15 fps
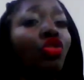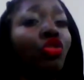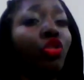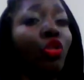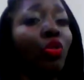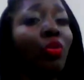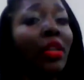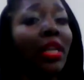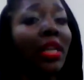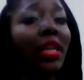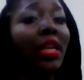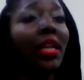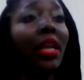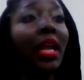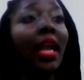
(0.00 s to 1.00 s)

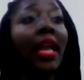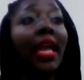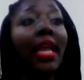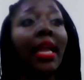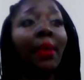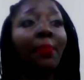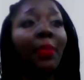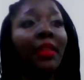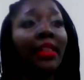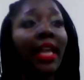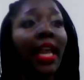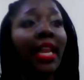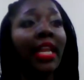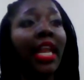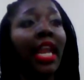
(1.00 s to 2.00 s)
truly
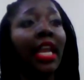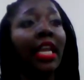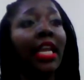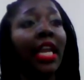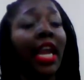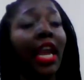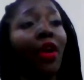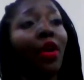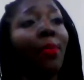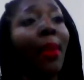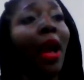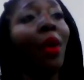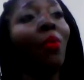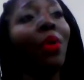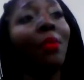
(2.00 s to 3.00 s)
empathetic and care
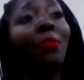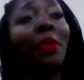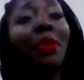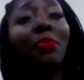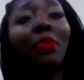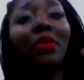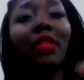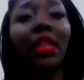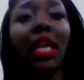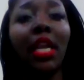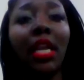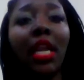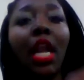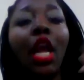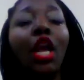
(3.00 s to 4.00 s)
about what people
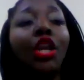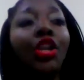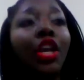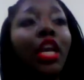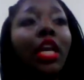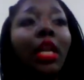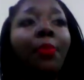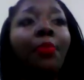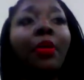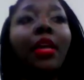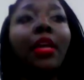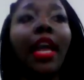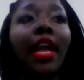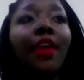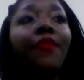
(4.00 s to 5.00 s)
think, you're going to
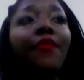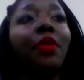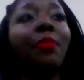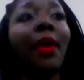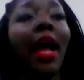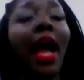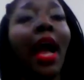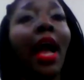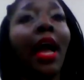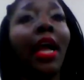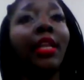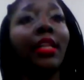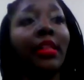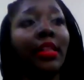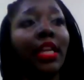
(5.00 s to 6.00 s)
put effort
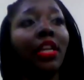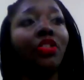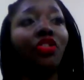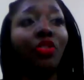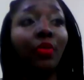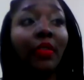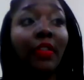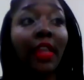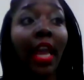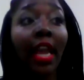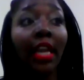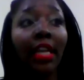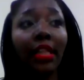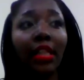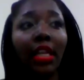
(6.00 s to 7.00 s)
behind the things you
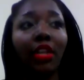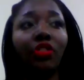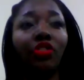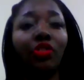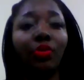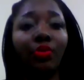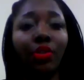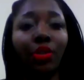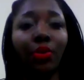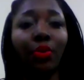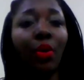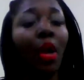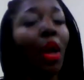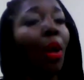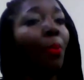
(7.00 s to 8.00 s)
say and the things you
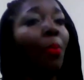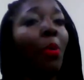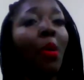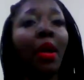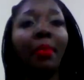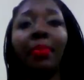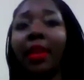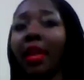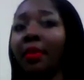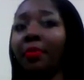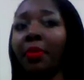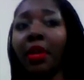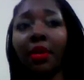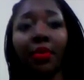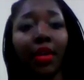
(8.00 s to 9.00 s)
do. Point blank,
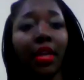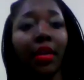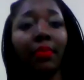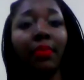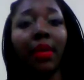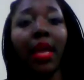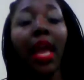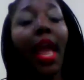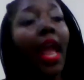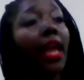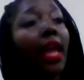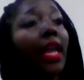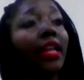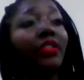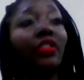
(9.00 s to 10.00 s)
period.
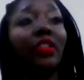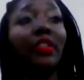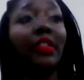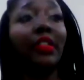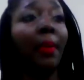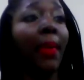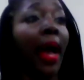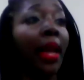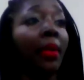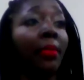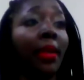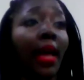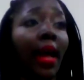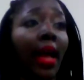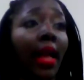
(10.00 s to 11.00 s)
And that's just the
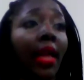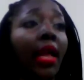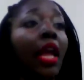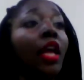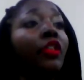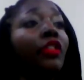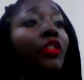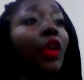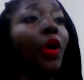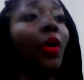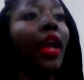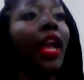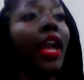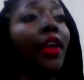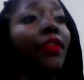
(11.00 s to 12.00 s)
bottom line.
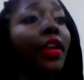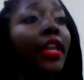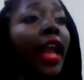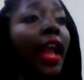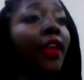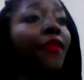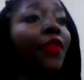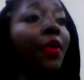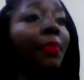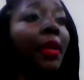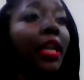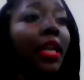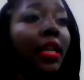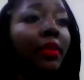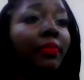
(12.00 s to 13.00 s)
So every day for
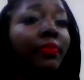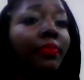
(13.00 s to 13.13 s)
me,